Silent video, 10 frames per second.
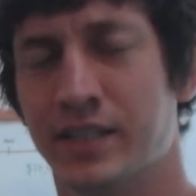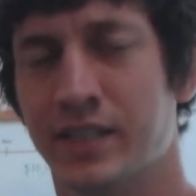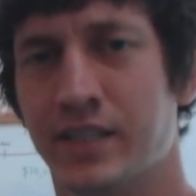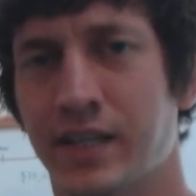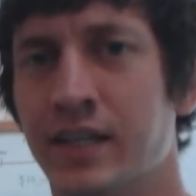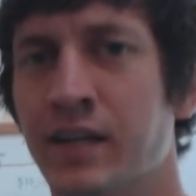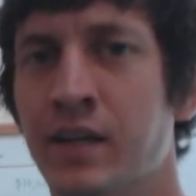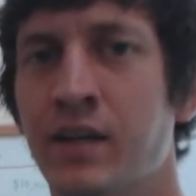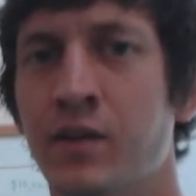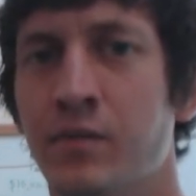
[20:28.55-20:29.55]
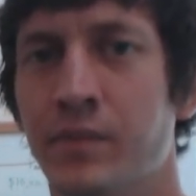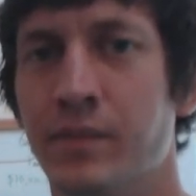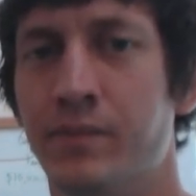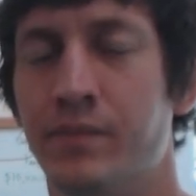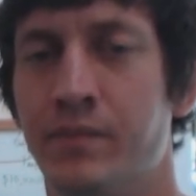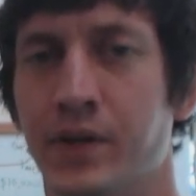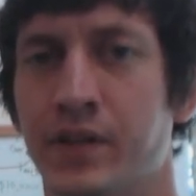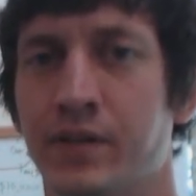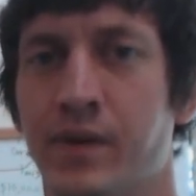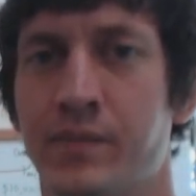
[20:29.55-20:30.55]
It's just like me
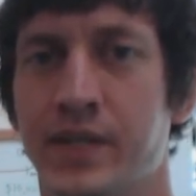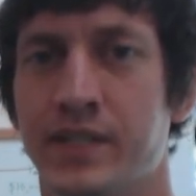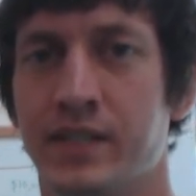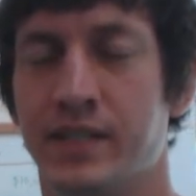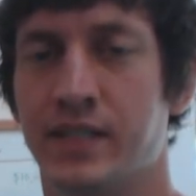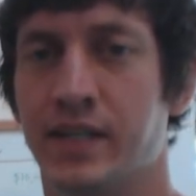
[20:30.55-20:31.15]
building my business.